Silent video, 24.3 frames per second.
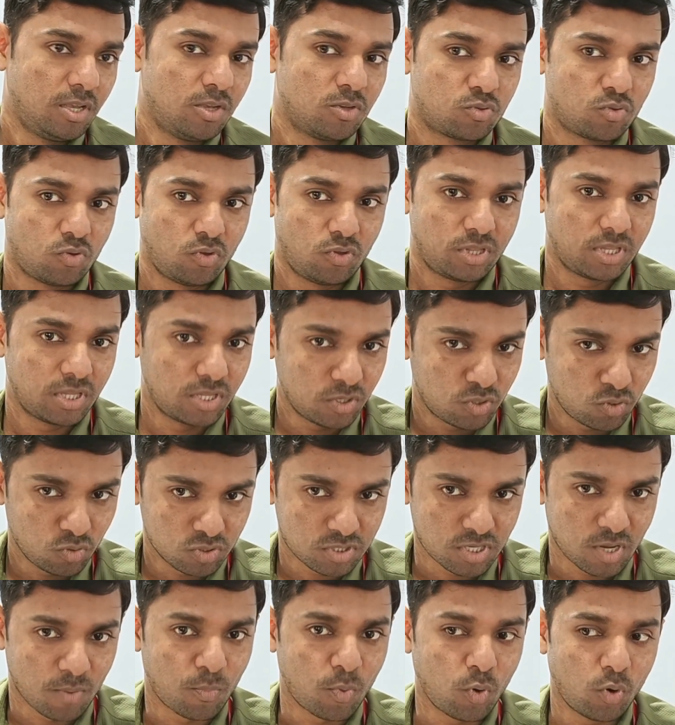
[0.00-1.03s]
So to
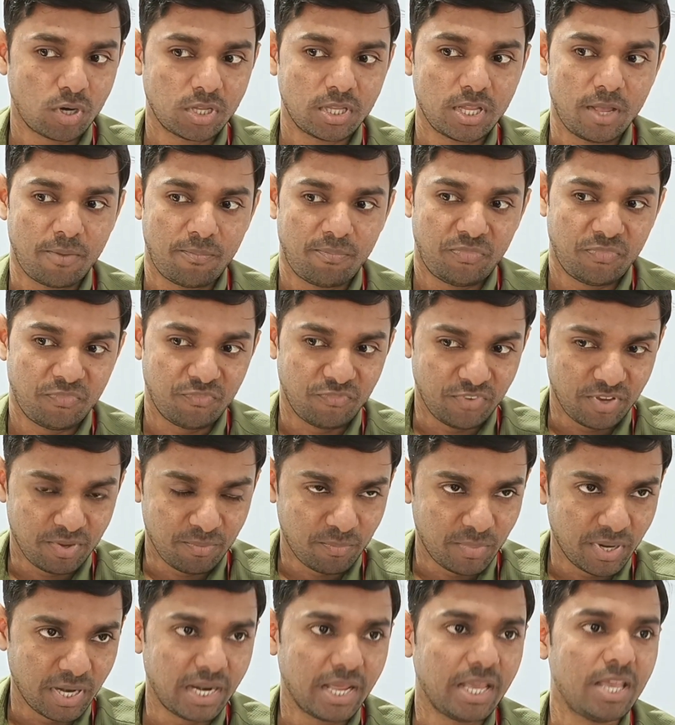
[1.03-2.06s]
support them, we
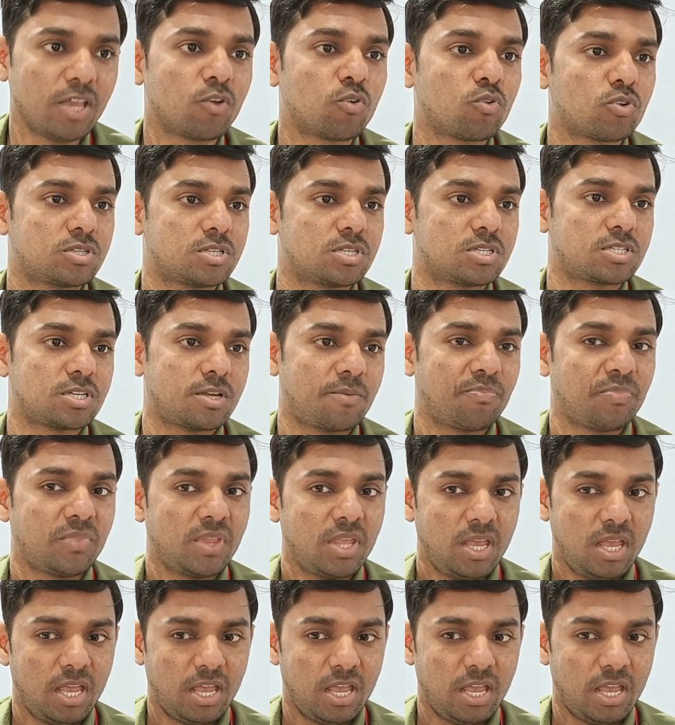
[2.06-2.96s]
build a ecosystem.